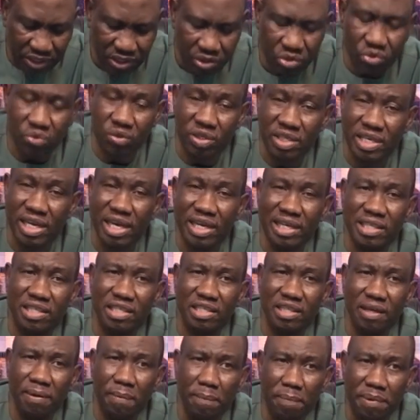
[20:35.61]
to
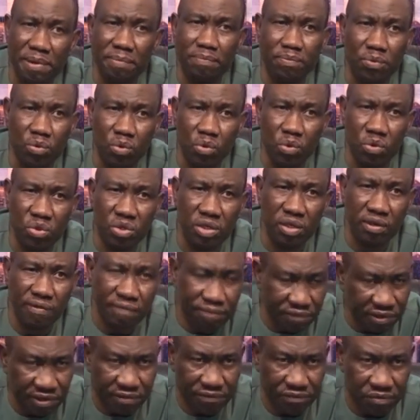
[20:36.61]
test people's
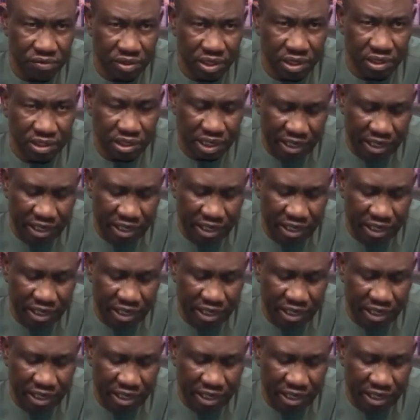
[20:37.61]
faithfulness.